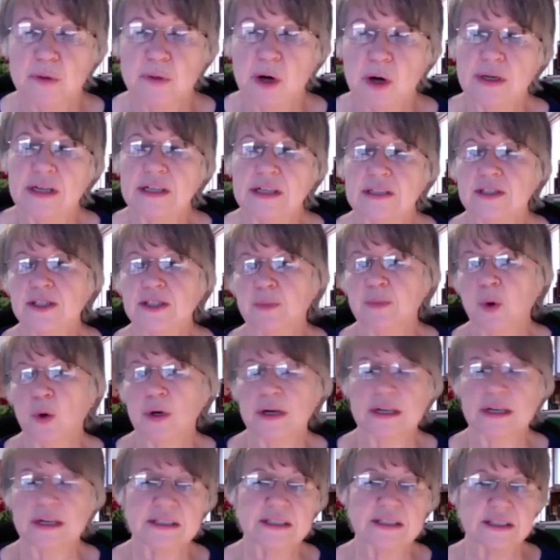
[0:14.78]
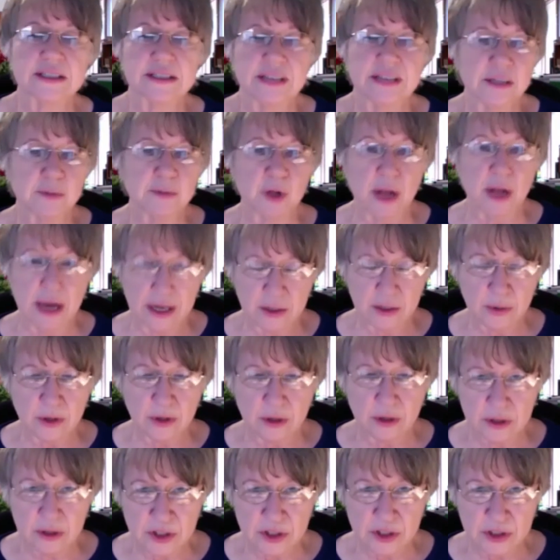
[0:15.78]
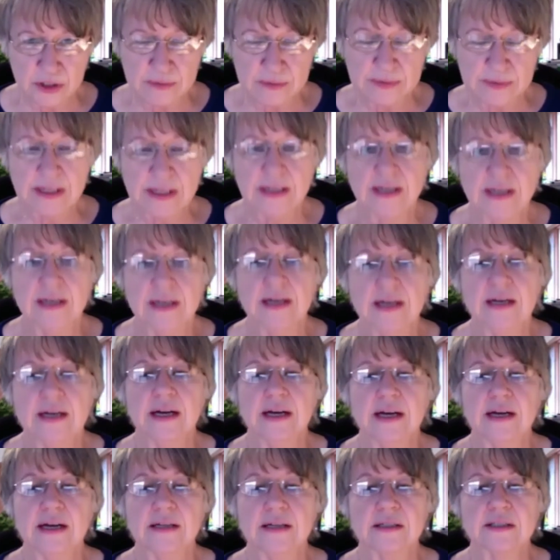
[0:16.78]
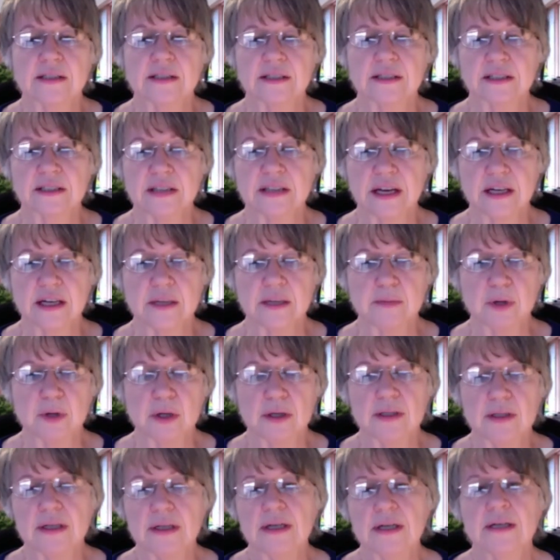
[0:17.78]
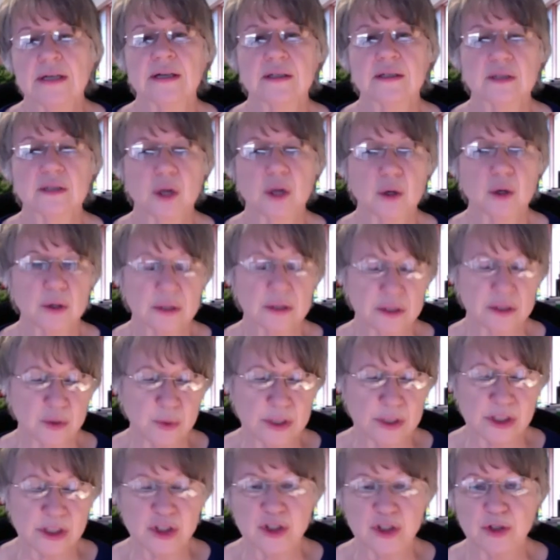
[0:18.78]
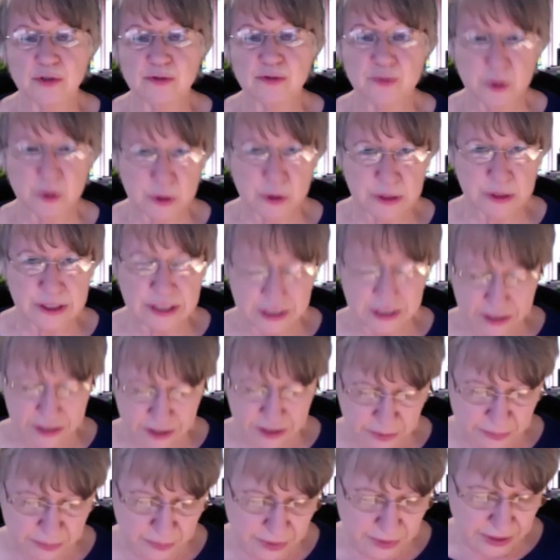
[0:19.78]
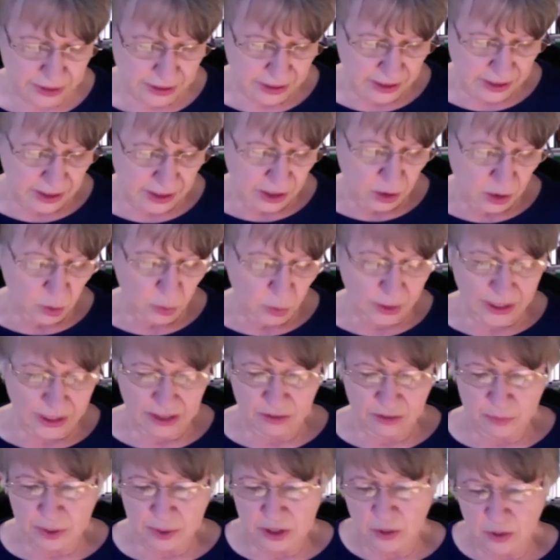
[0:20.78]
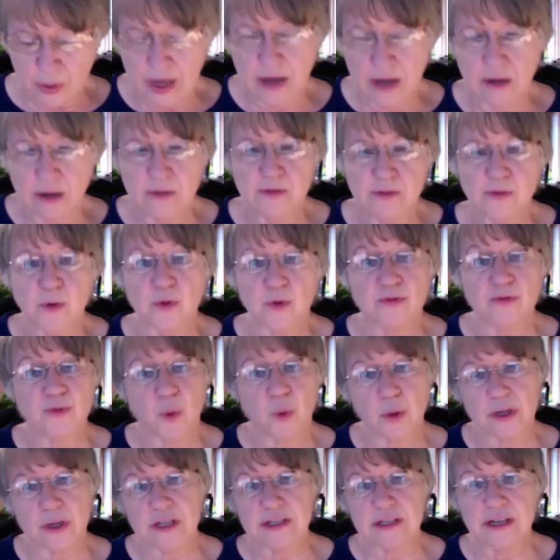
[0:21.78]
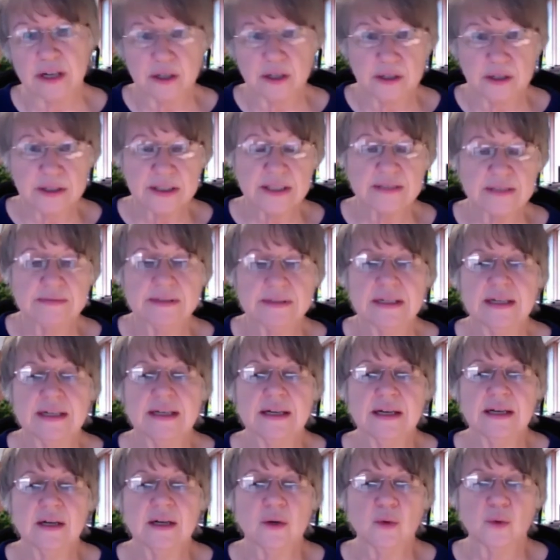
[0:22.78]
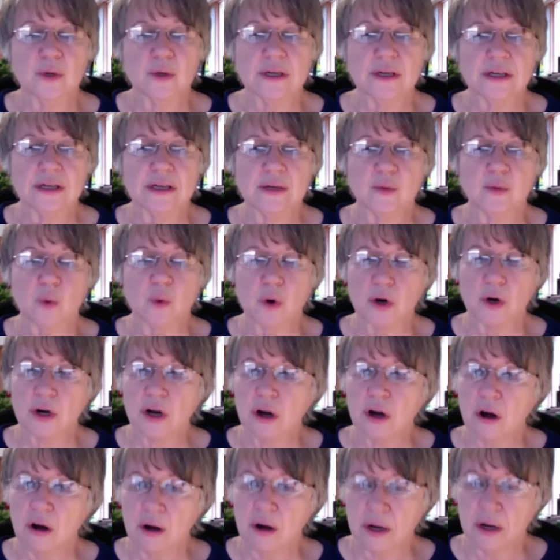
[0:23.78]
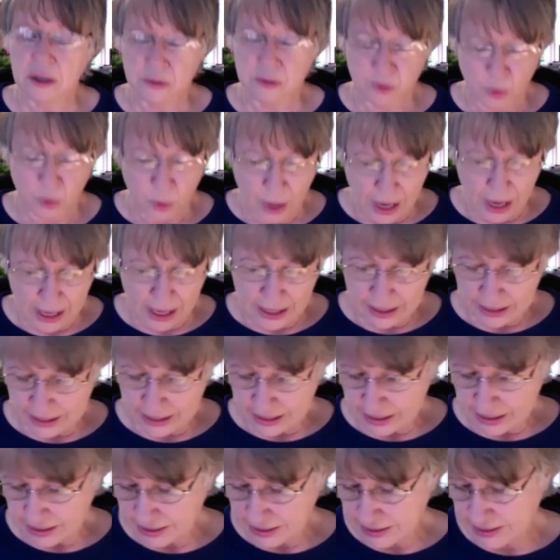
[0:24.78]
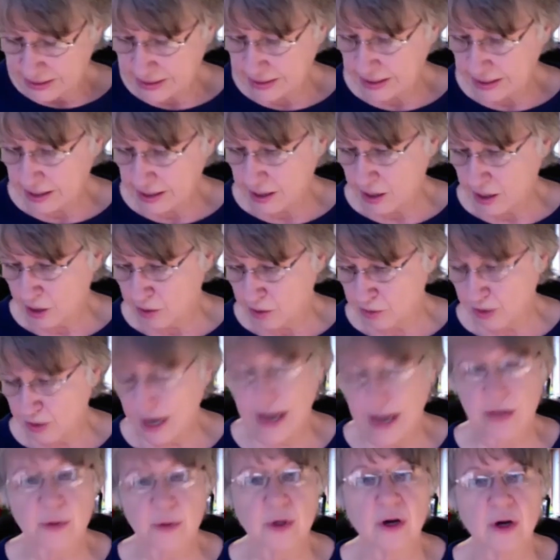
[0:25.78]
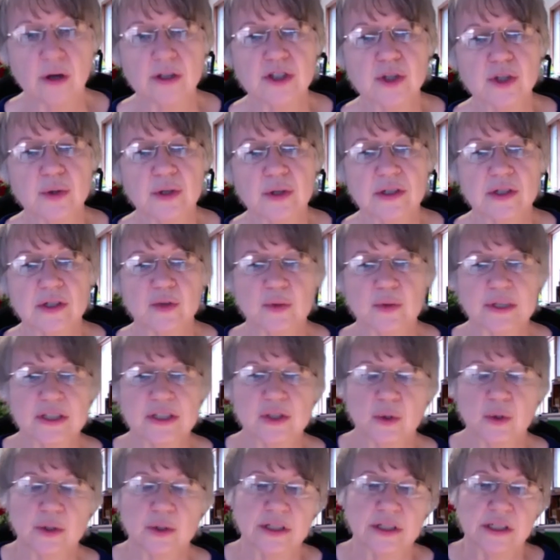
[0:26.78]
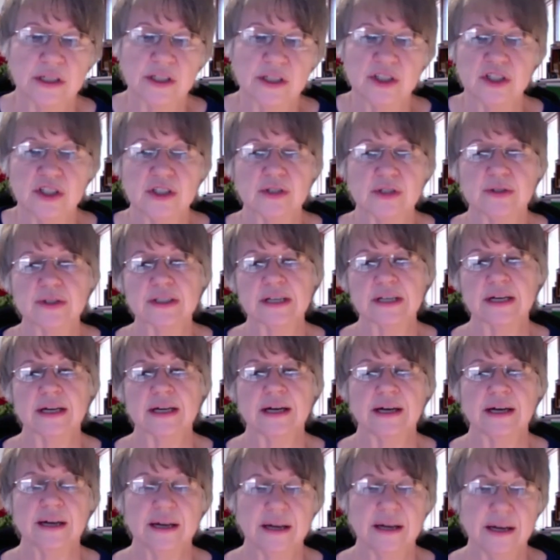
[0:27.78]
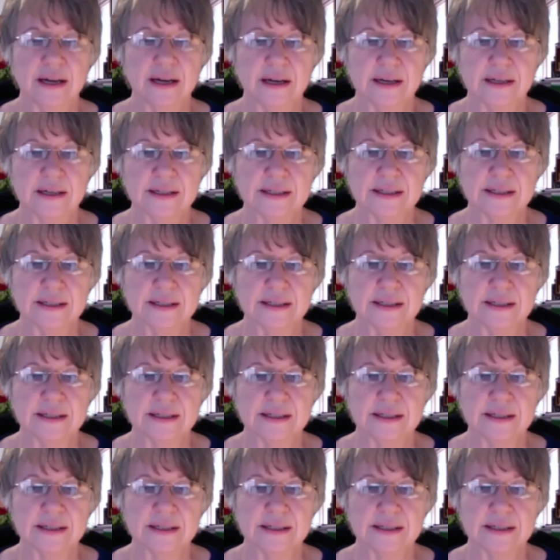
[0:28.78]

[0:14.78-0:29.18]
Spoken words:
promoting and supporting sustainable agriculture and a sustainable local and regional food system. We have been around for 40 years. We work on a variety of agricultural and resource issues. And